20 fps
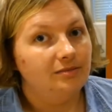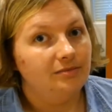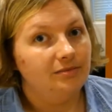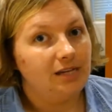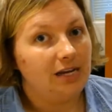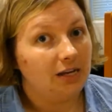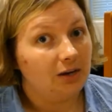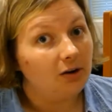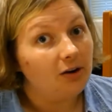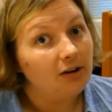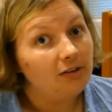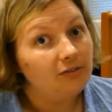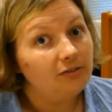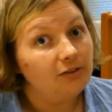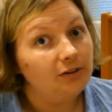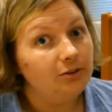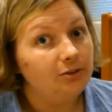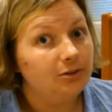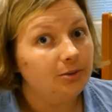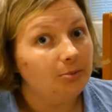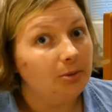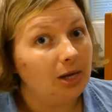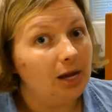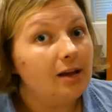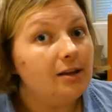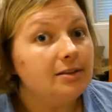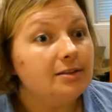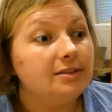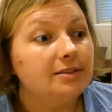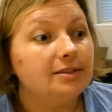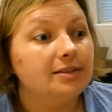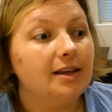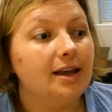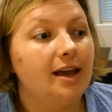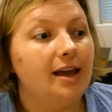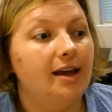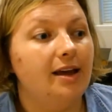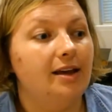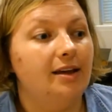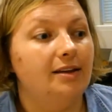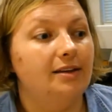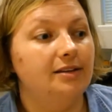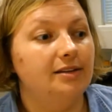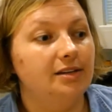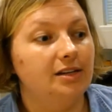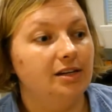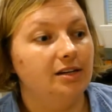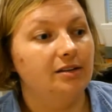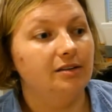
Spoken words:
take it off and do something else and